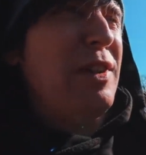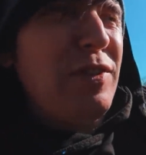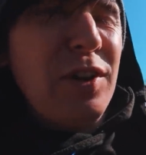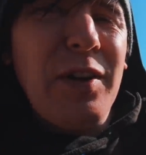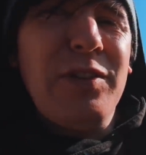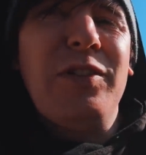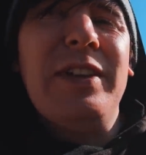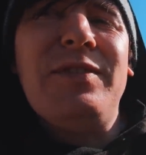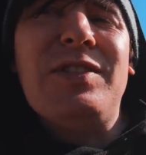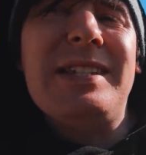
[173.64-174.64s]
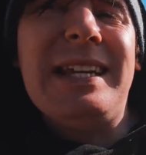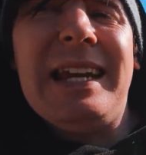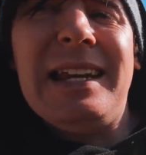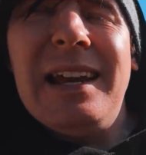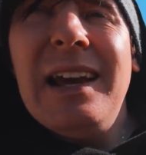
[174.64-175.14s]
river going through that you've just
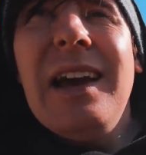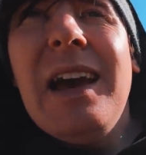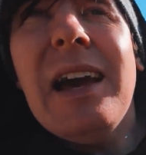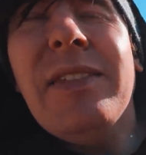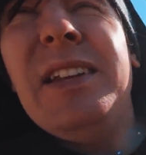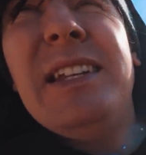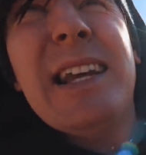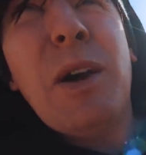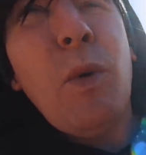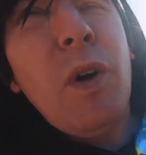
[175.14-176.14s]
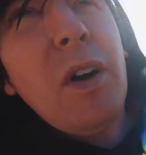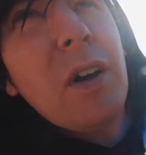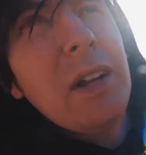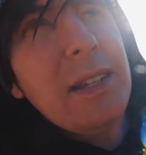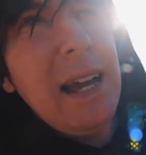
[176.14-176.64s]
seen, and then you take a
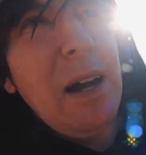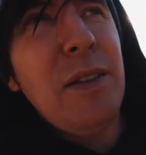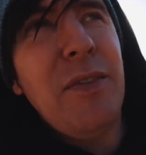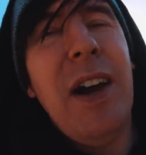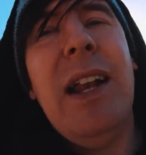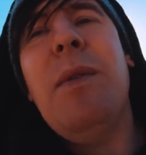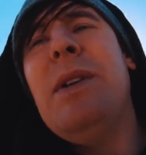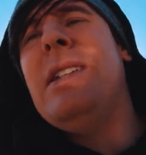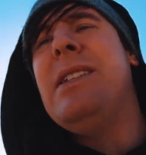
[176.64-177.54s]
walk down the valley, which